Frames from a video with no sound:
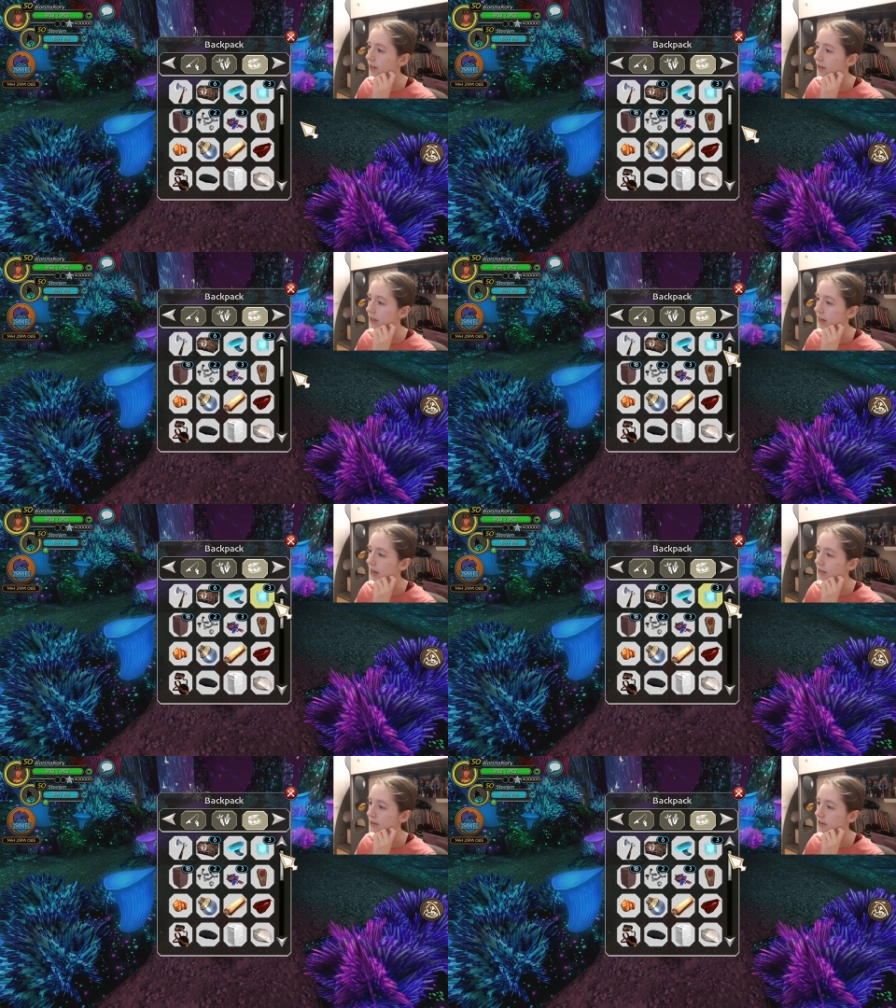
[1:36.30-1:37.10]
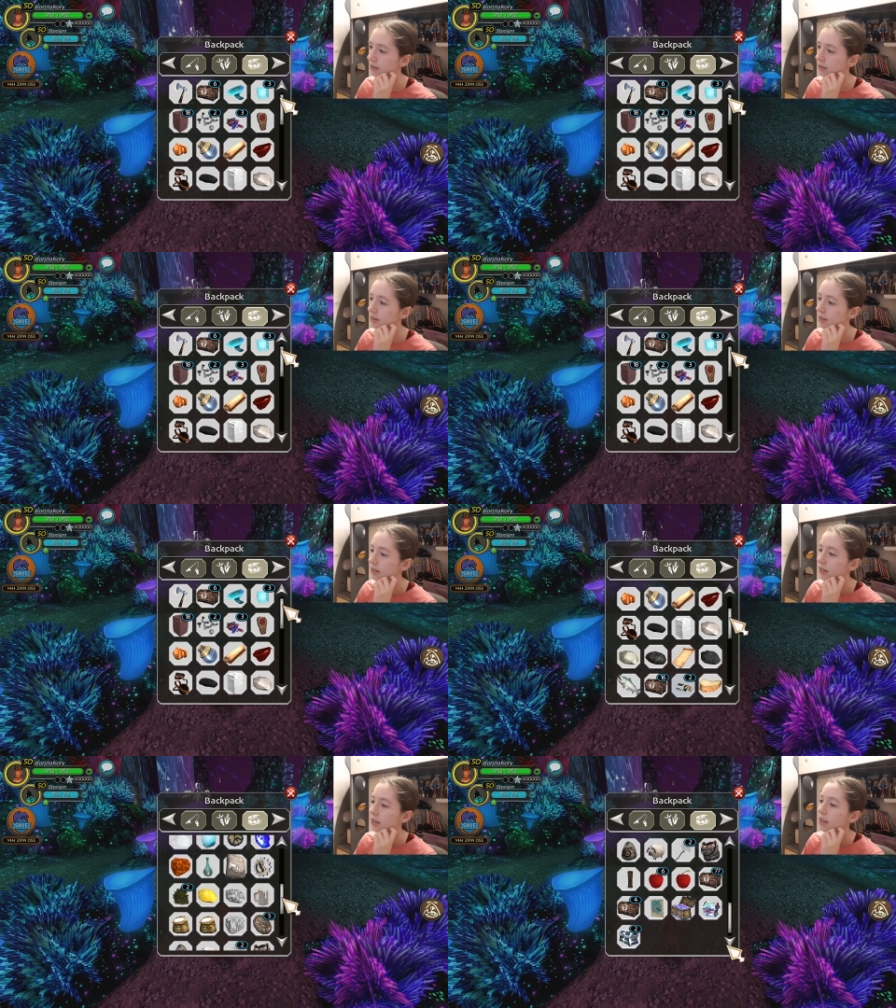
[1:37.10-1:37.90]
Oh, nice. This is...
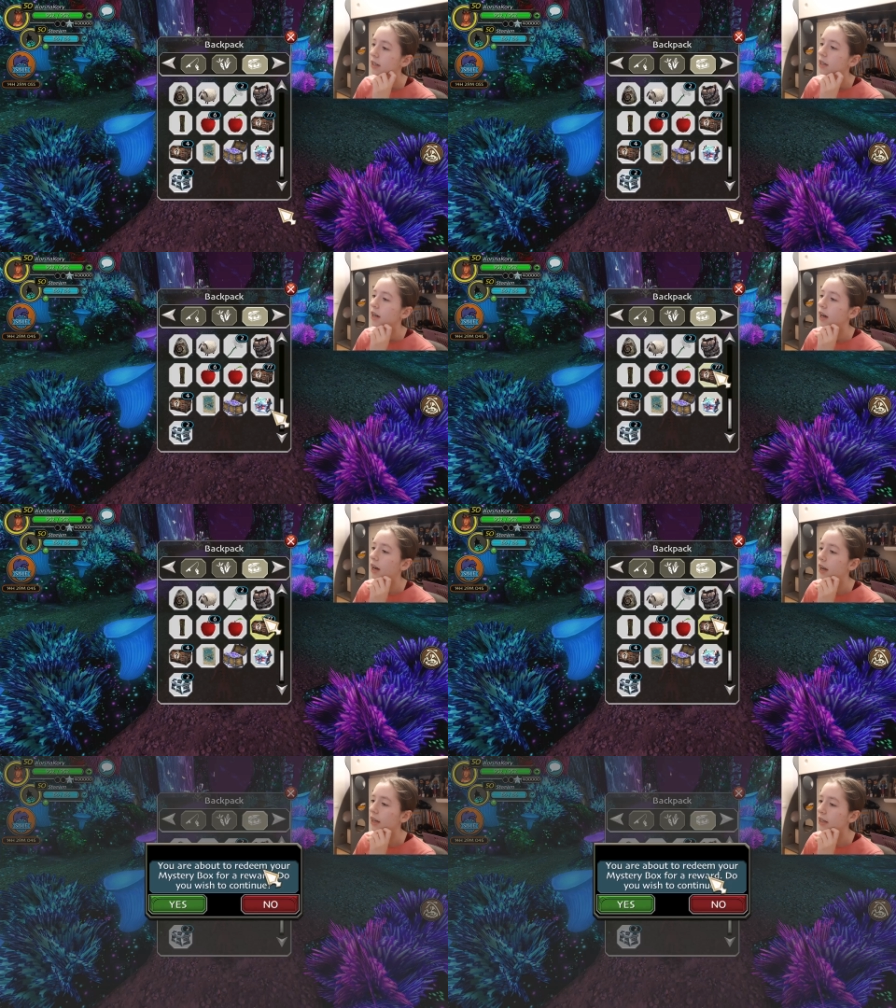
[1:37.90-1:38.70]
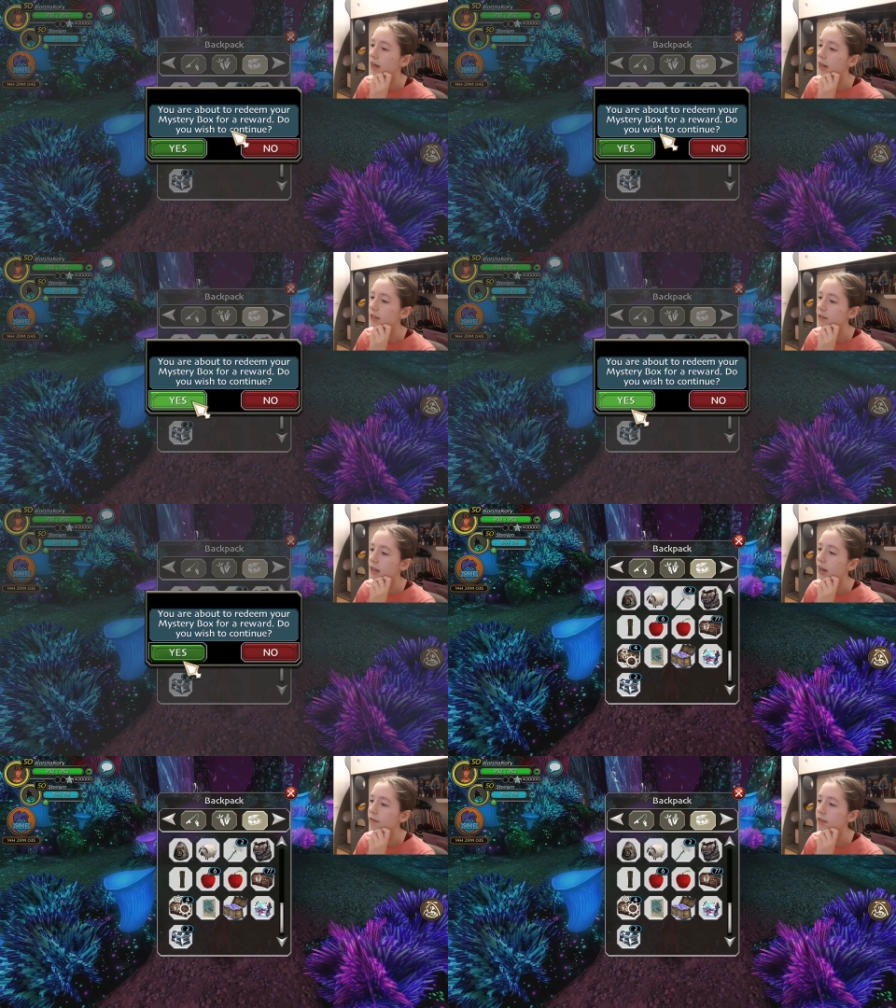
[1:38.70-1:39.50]
I, I,
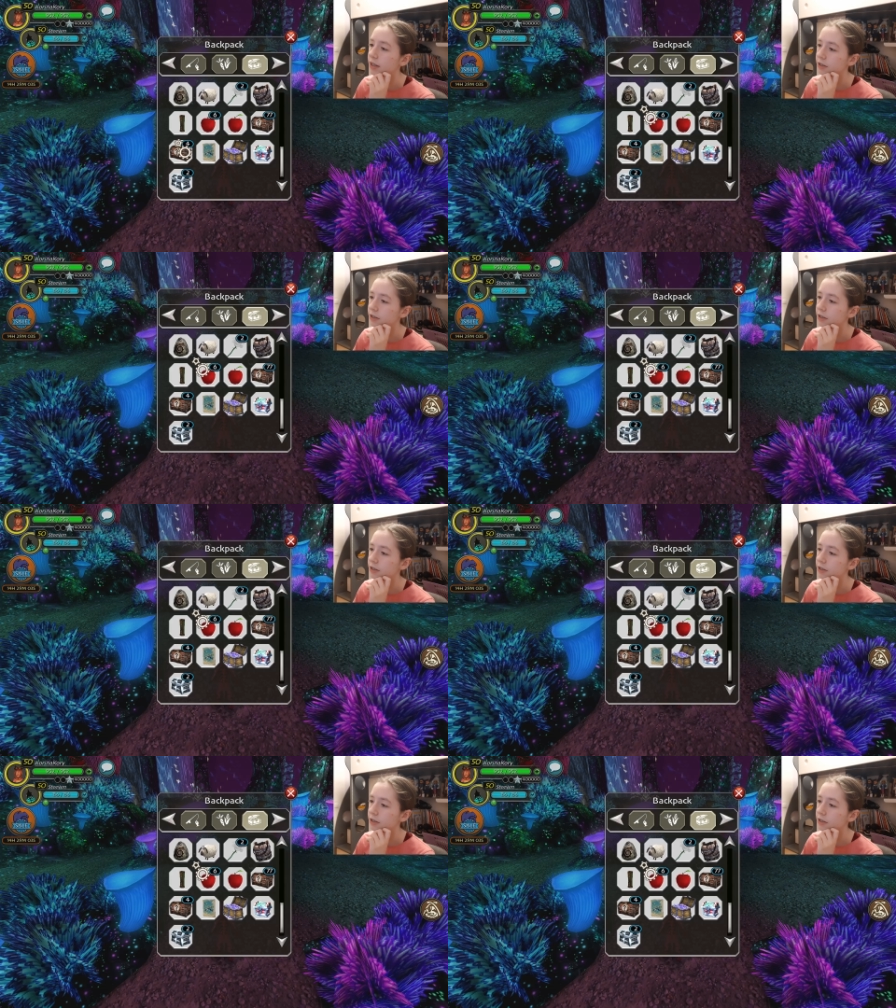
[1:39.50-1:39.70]
I was